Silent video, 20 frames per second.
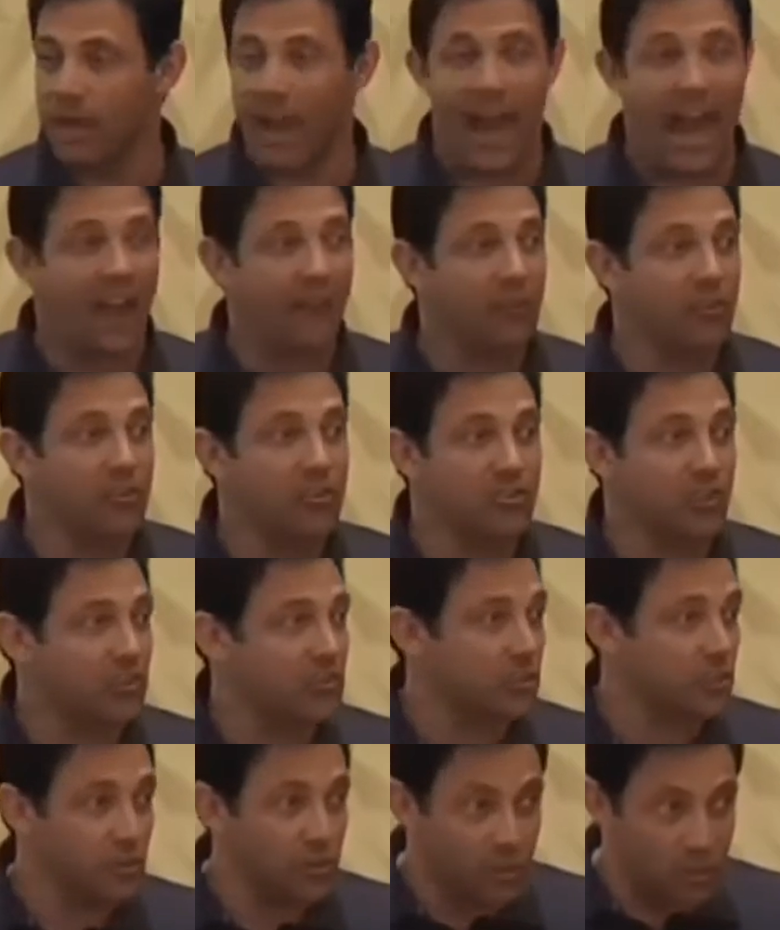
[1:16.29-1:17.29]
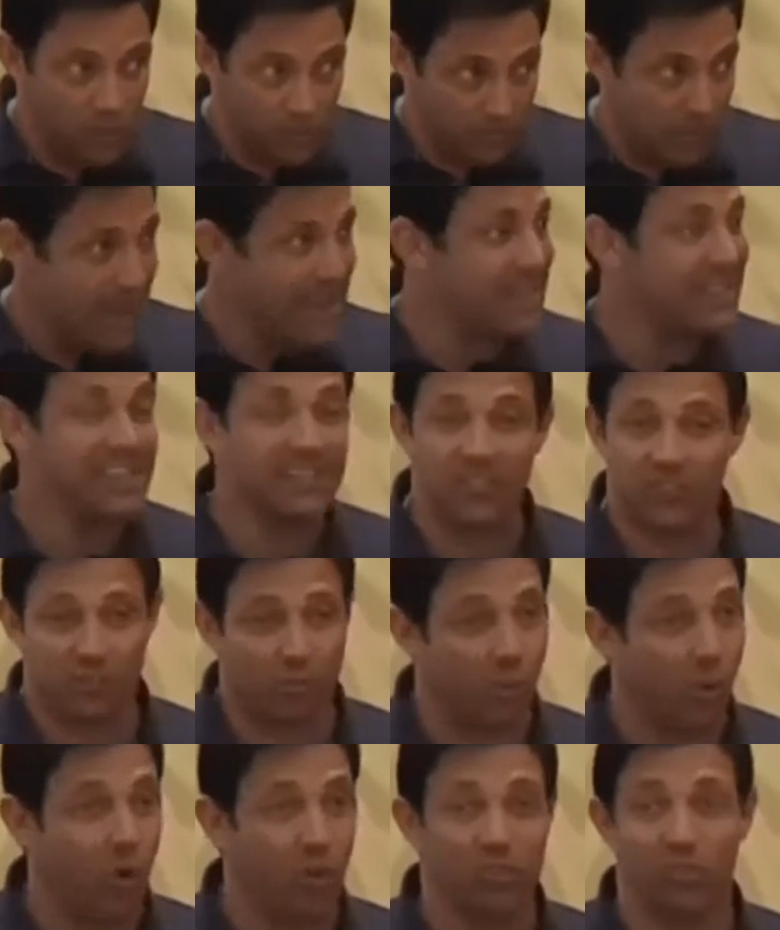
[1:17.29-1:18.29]
Average doesn't make it in
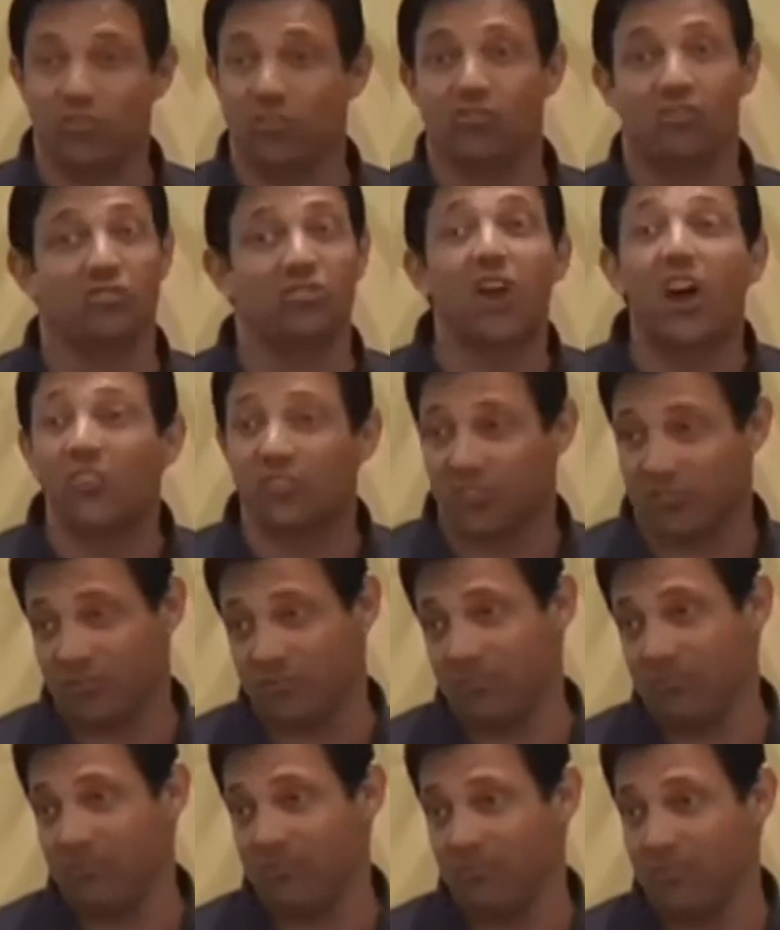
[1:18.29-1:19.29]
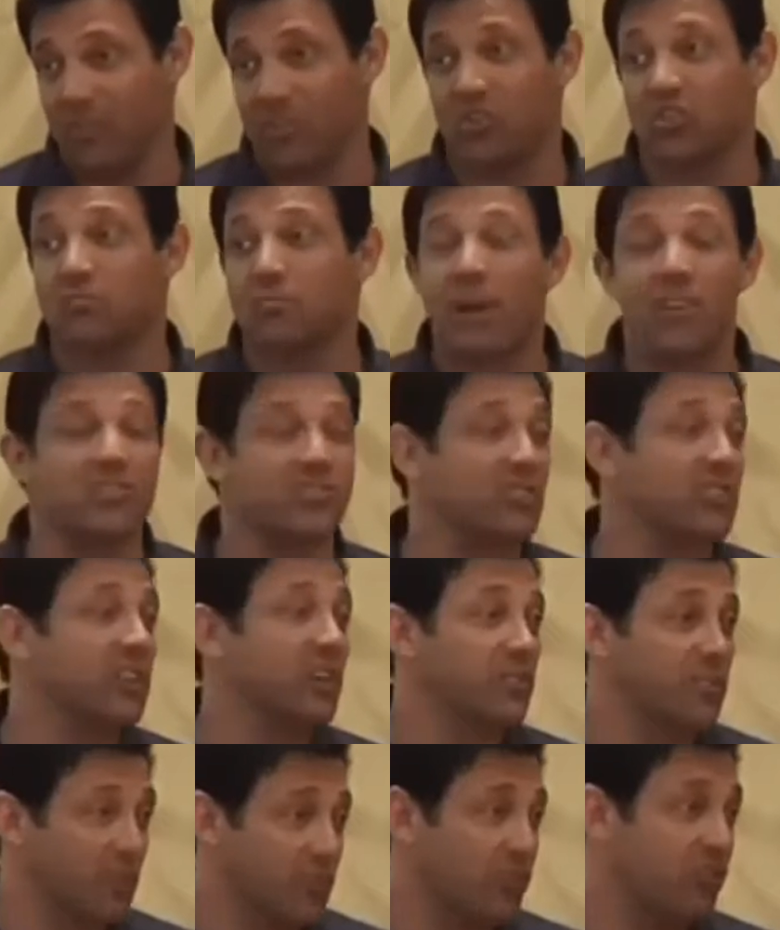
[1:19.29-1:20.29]
this world. It just doesn't, especially
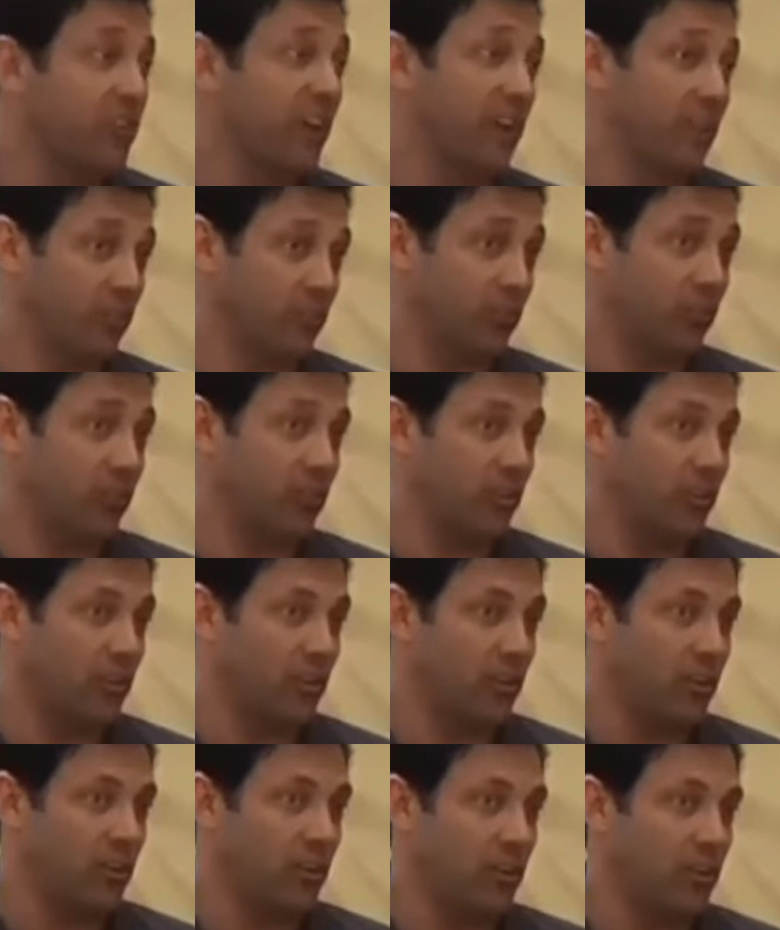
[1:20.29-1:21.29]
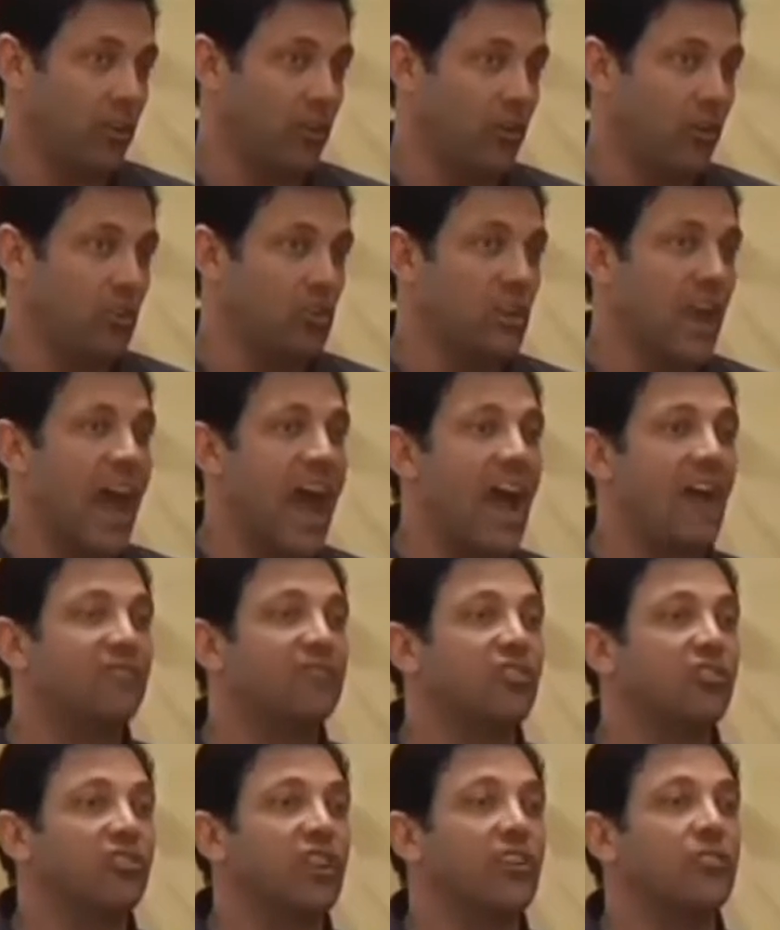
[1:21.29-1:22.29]
if you're in sales. You have
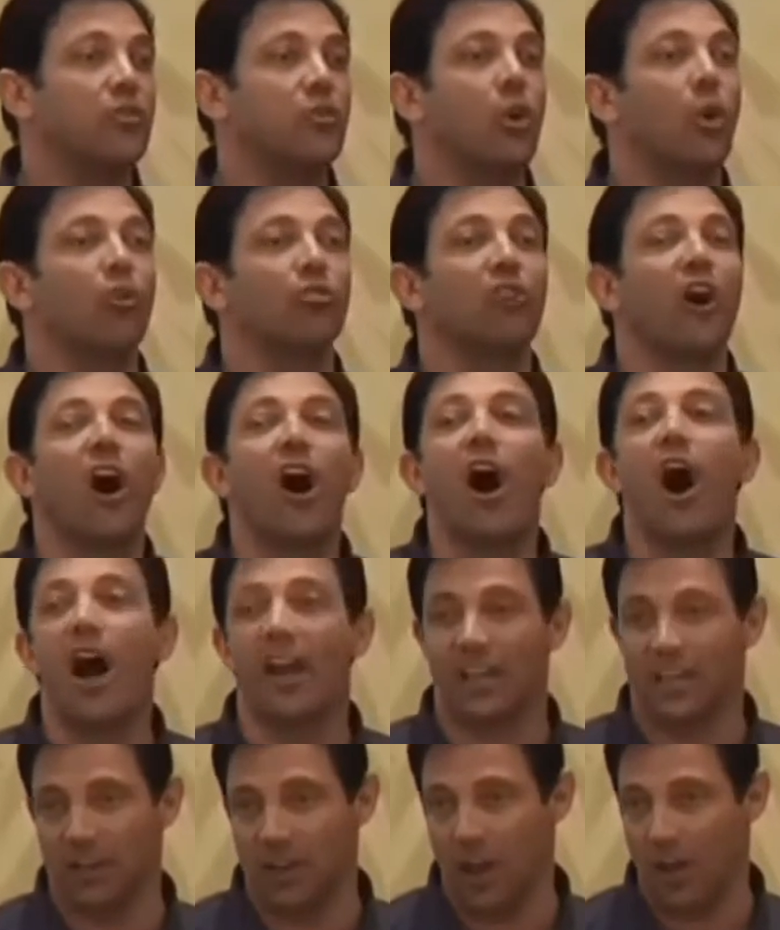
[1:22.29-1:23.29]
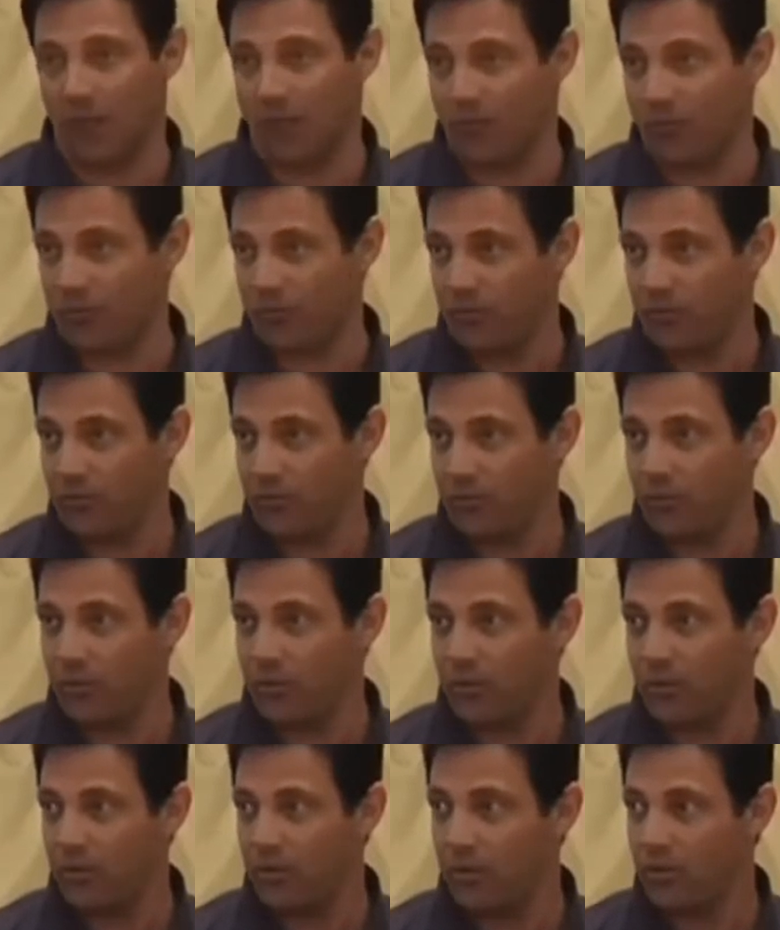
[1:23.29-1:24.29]
to set your goals high enough
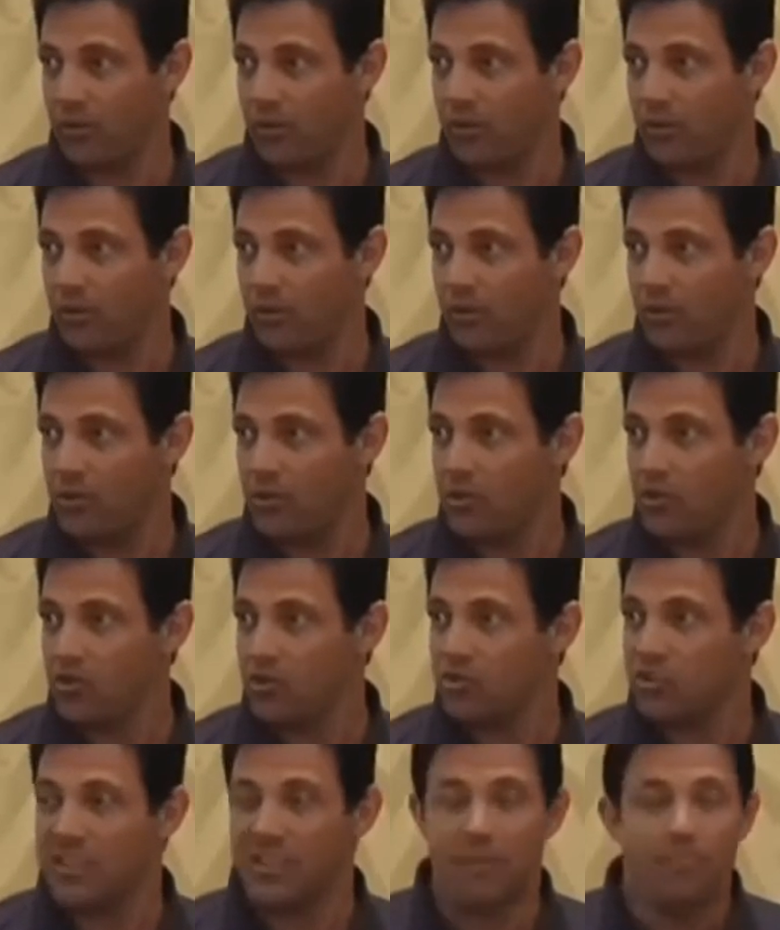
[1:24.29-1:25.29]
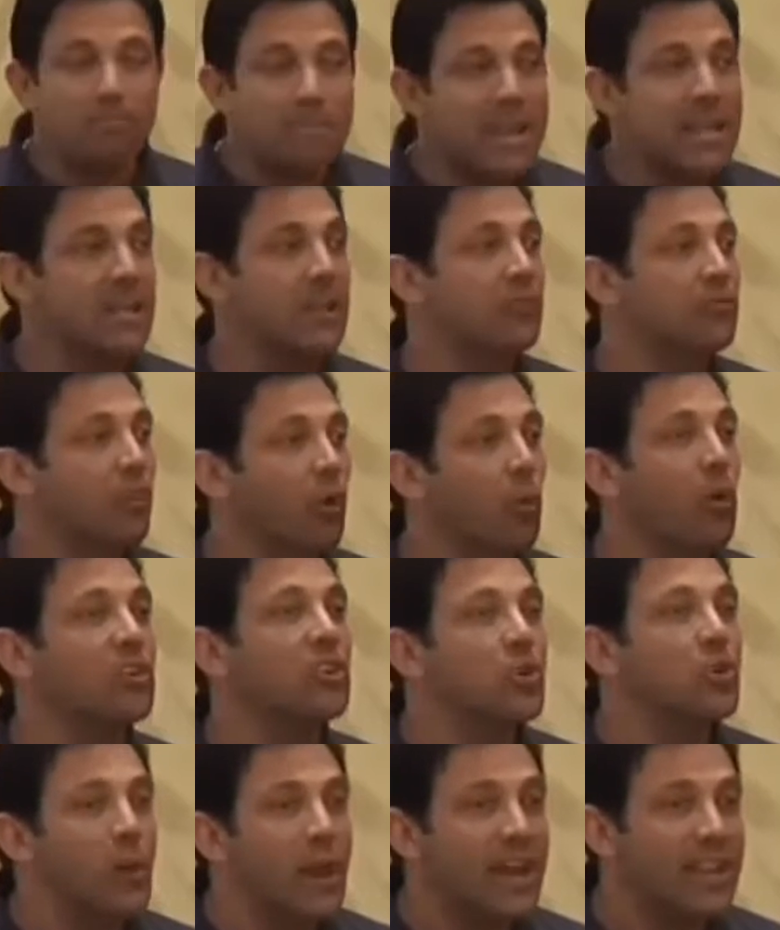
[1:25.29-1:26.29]
so that they're meaningful
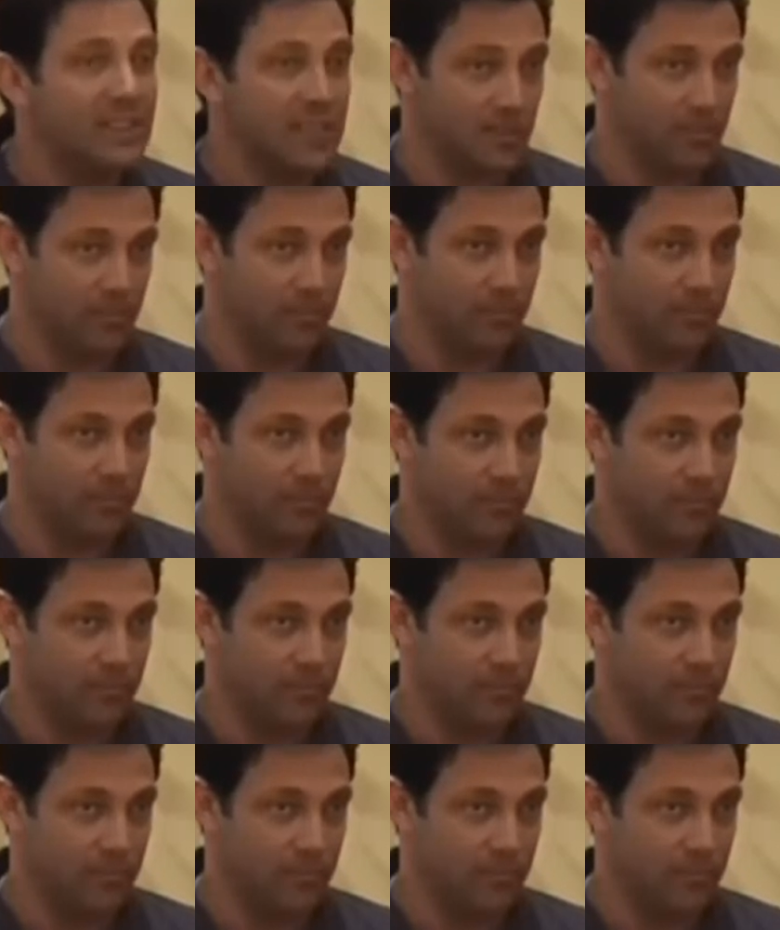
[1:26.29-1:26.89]
when you hit them.